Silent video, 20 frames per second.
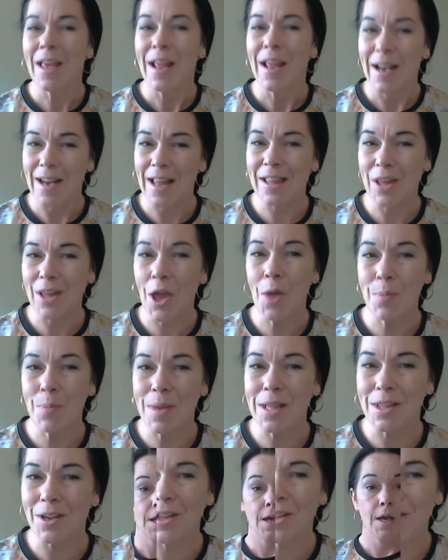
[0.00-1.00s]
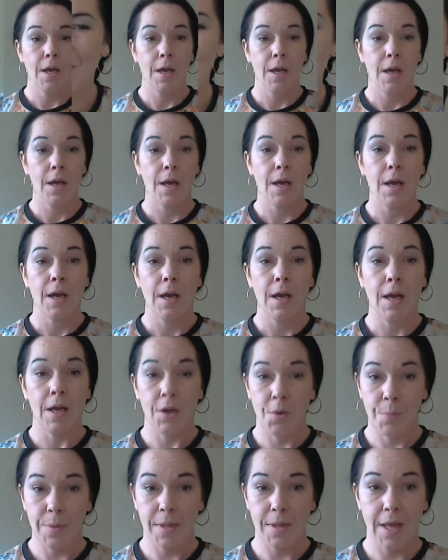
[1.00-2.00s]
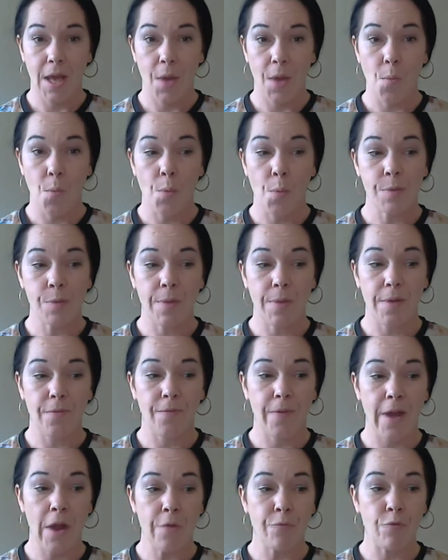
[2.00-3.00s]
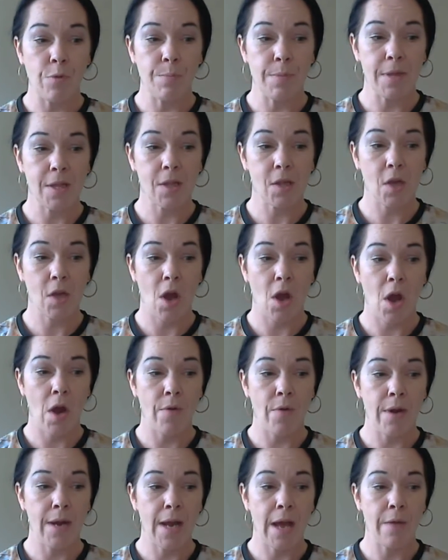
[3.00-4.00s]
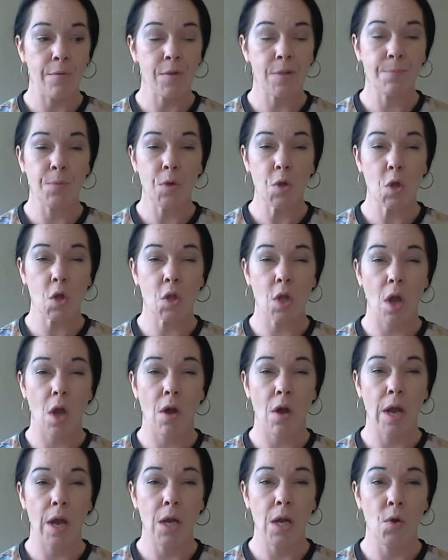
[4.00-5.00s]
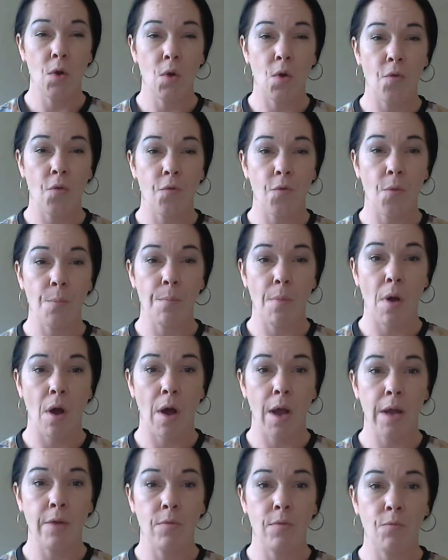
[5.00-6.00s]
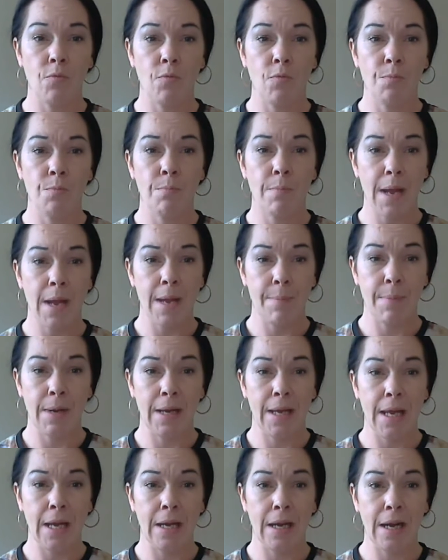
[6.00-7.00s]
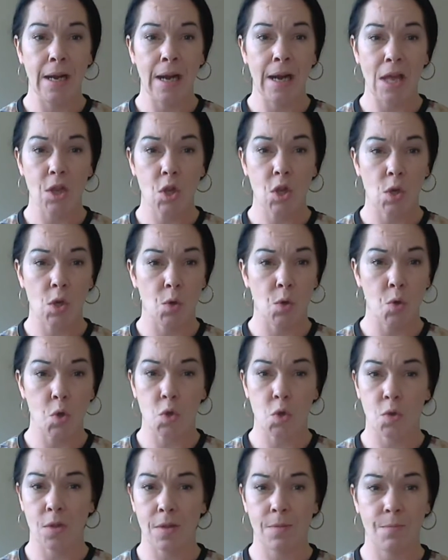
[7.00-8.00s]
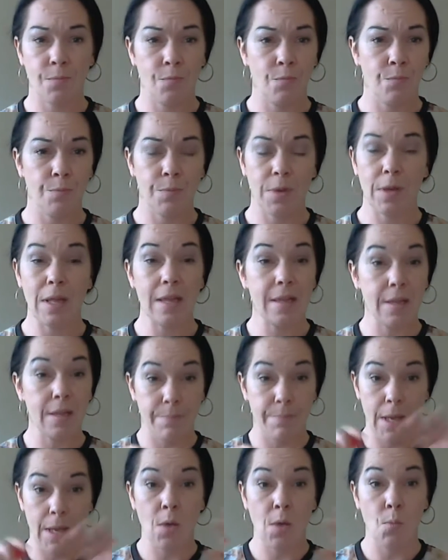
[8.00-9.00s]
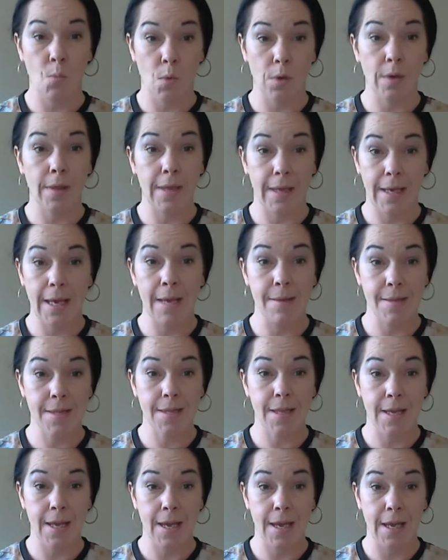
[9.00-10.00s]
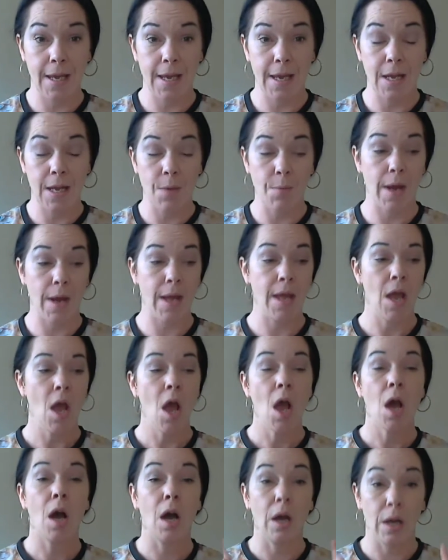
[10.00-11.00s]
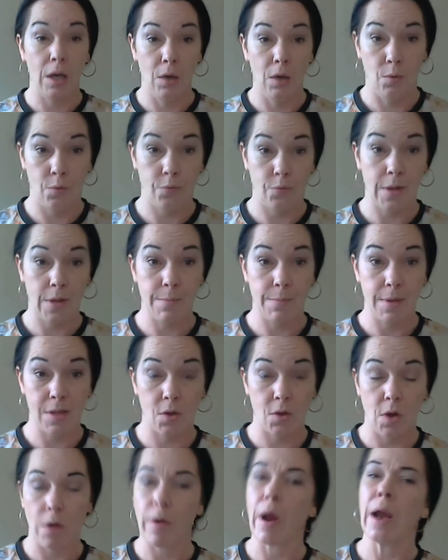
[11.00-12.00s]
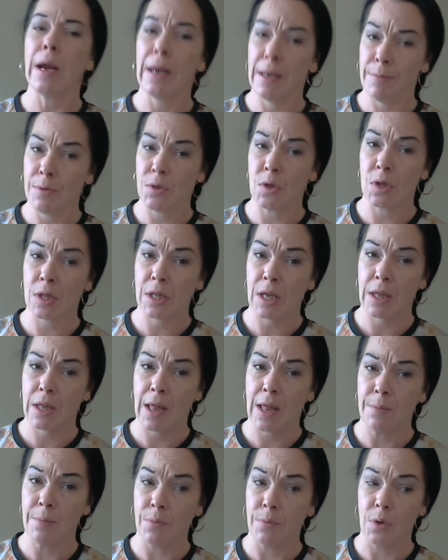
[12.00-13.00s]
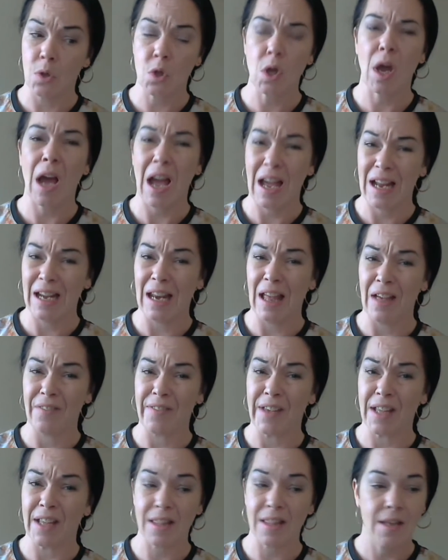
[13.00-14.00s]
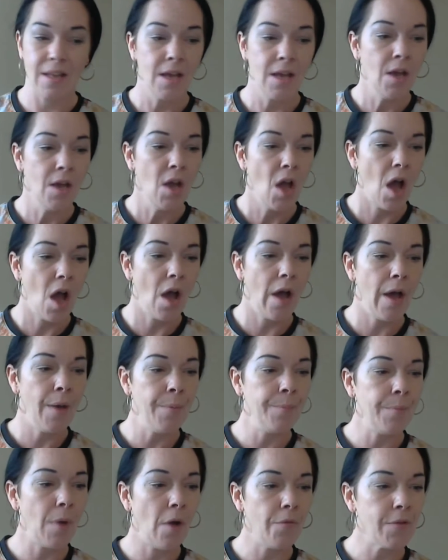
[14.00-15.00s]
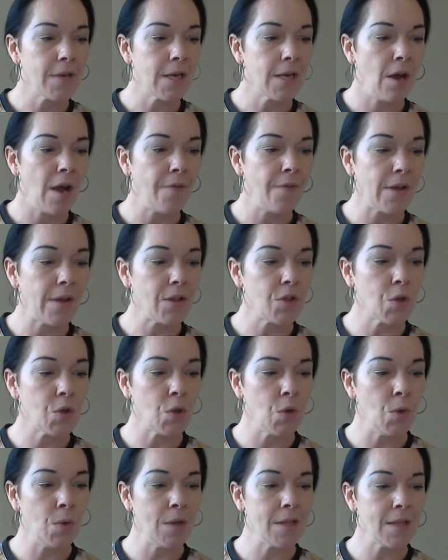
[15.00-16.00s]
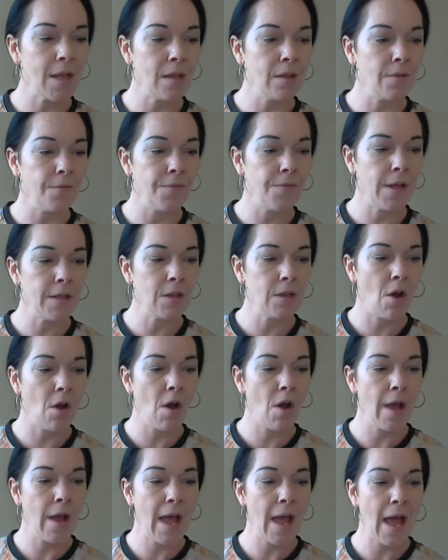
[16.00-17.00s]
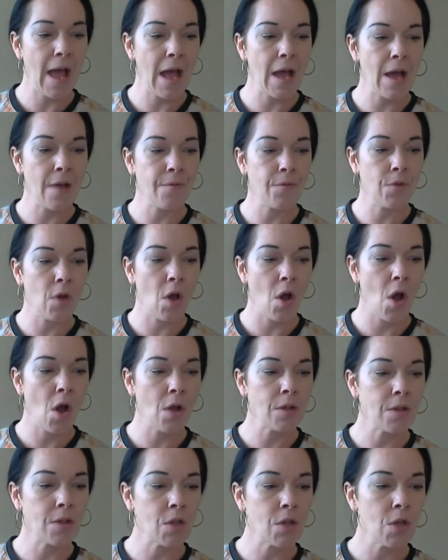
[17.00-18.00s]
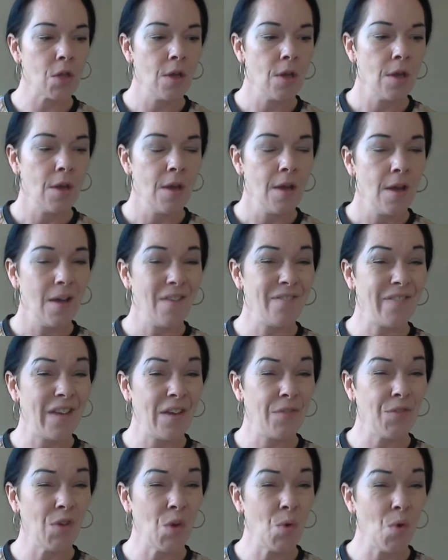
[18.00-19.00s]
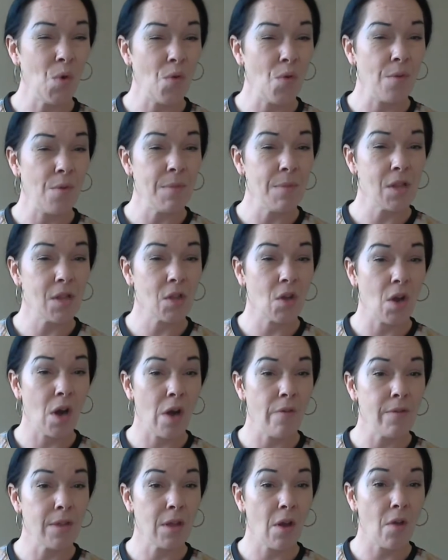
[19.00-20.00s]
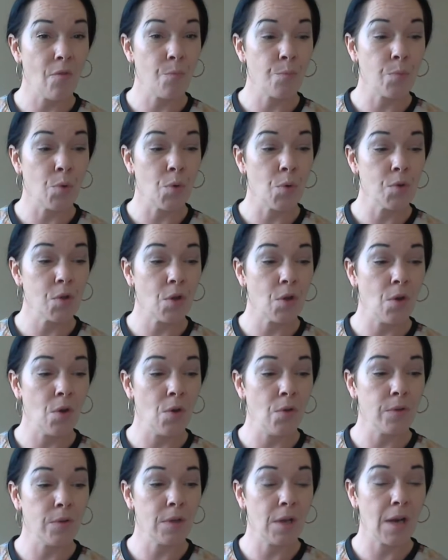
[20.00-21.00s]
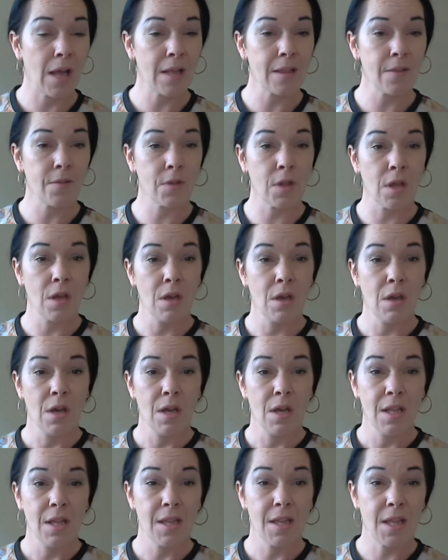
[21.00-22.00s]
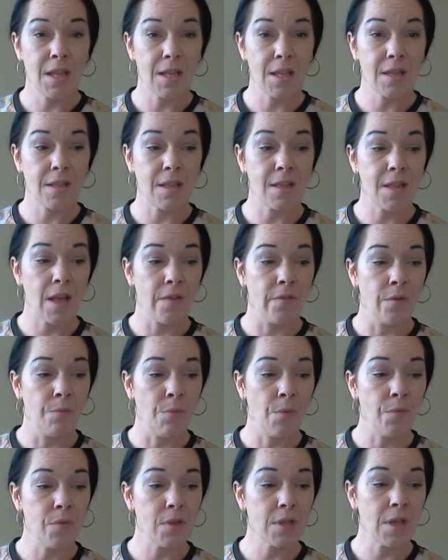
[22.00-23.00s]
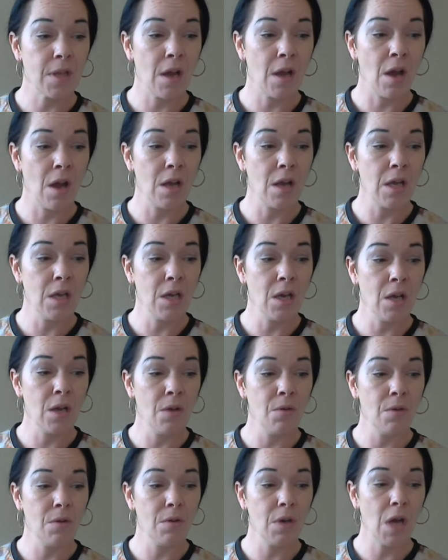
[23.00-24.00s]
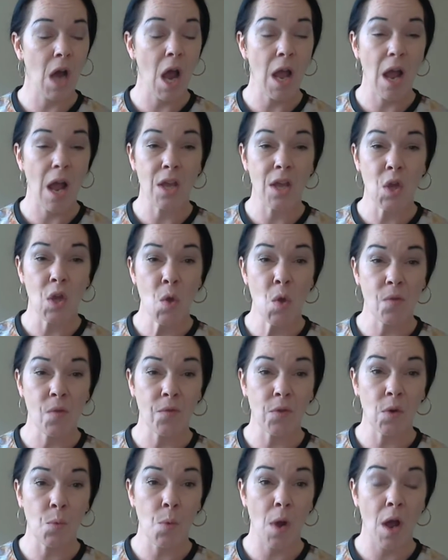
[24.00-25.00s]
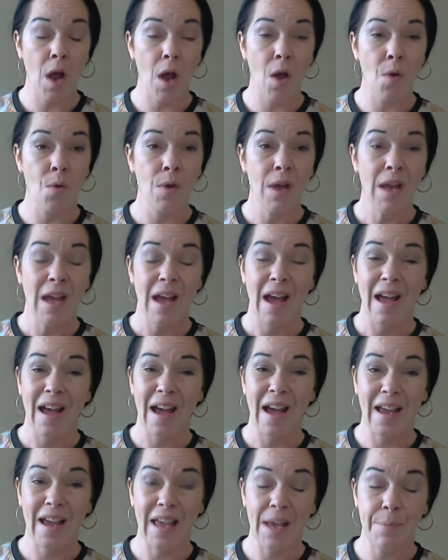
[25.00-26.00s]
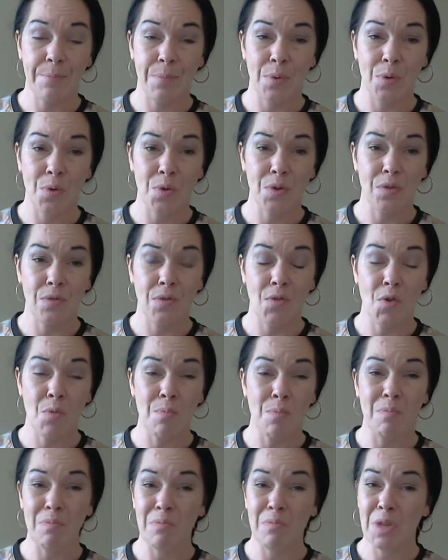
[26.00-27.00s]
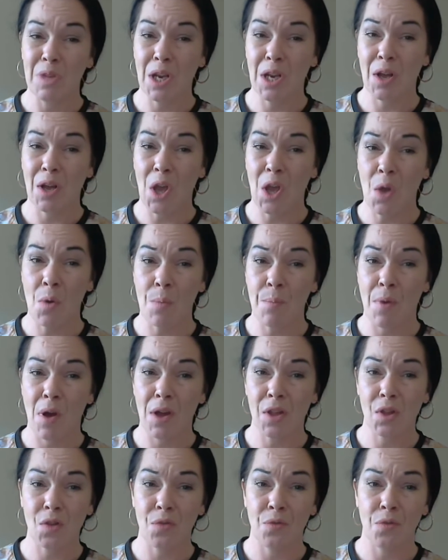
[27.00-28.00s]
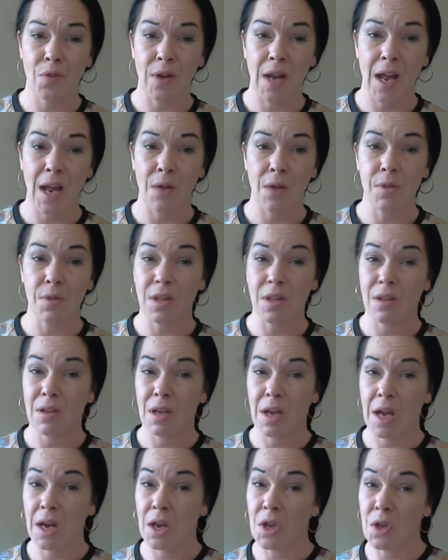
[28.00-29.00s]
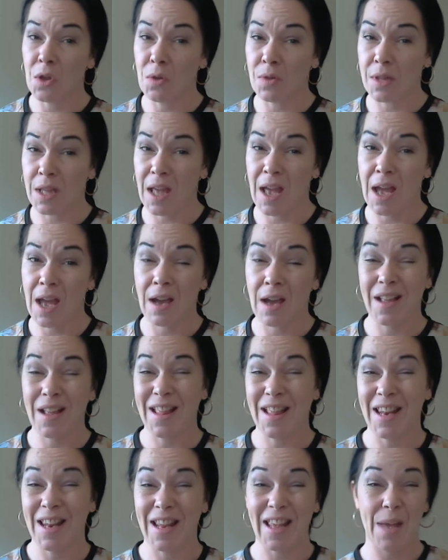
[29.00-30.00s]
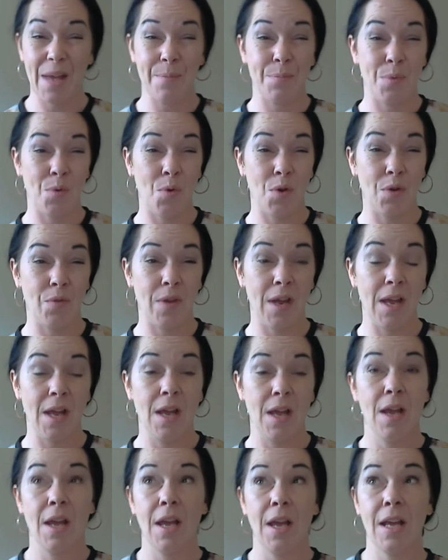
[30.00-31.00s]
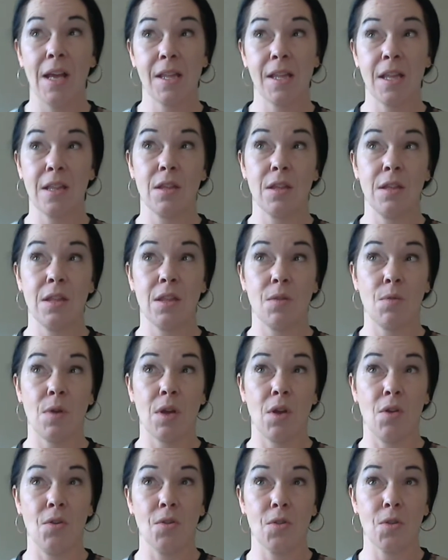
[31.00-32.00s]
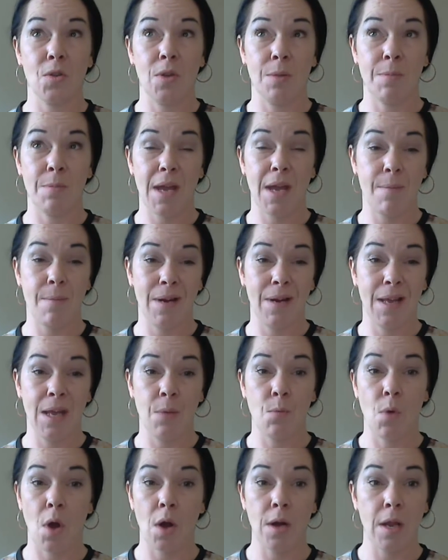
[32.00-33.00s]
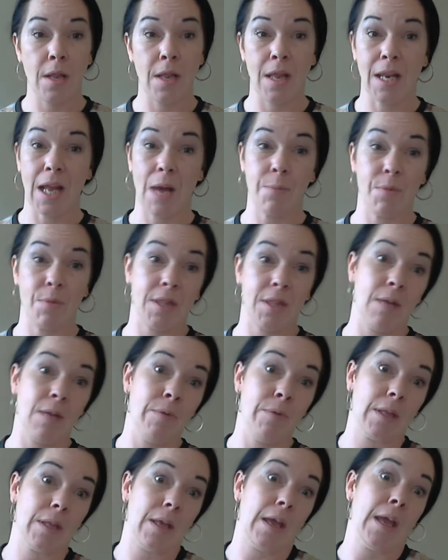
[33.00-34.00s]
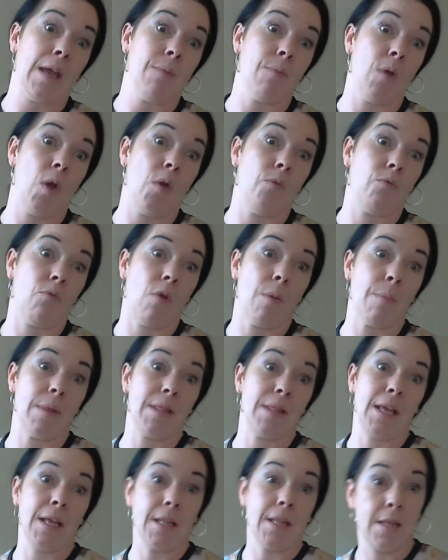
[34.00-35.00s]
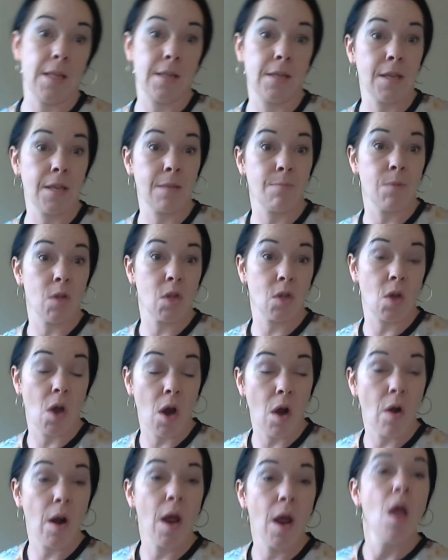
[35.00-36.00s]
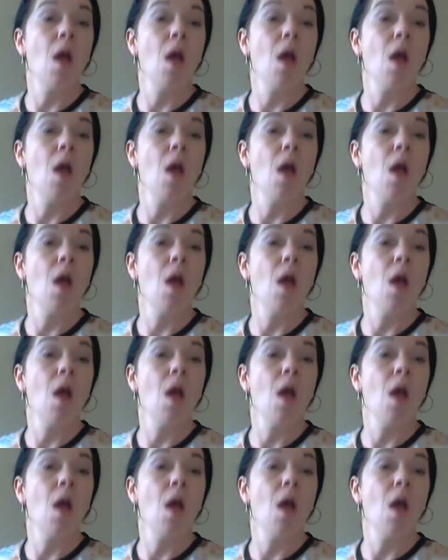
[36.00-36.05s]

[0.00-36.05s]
Let's hope it doesn't. At number 10, what was my favourite mascara? Now, as much as I love my Maybelline Lash Luscious, it's the pink one that you keep saying anyway, I love that mascara. Let me just say that much. I love it. Obviously, I've had to accept the fact that I have got a fair few other mascaras I've bought over the last 6 to 7 months that, you know, I use for a while, I get bored of them, then I go and buy something else, and I use that, and then I get bored of it. Except until I got to the Maybelline one, and then that was it, came over. I'm addicted to this mascara.